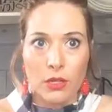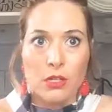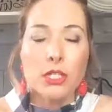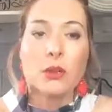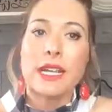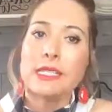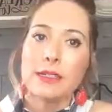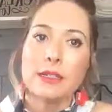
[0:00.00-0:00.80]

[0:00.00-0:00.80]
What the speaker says: So it's a